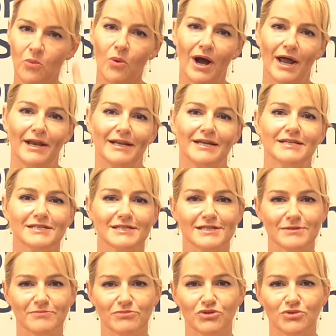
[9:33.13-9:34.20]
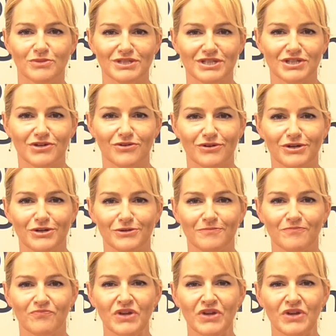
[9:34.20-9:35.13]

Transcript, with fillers: one simple material.